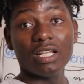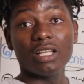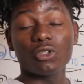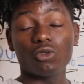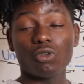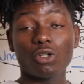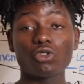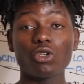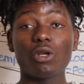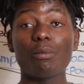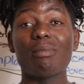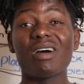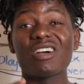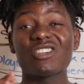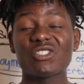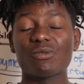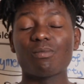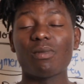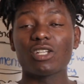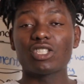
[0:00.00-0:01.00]
to actually
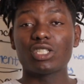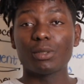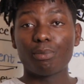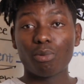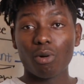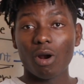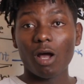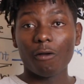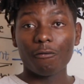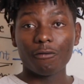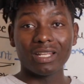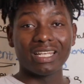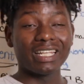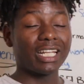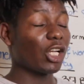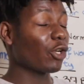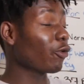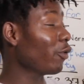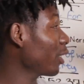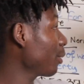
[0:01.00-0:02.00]
maximize the profit and
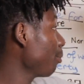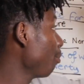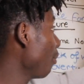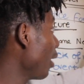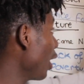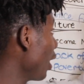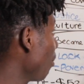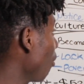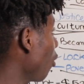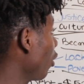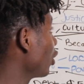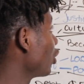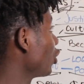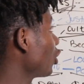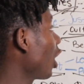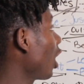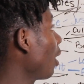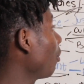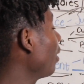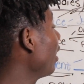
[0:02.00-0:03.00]
create many more
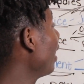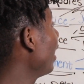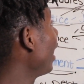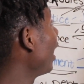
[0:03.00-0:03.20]
jobs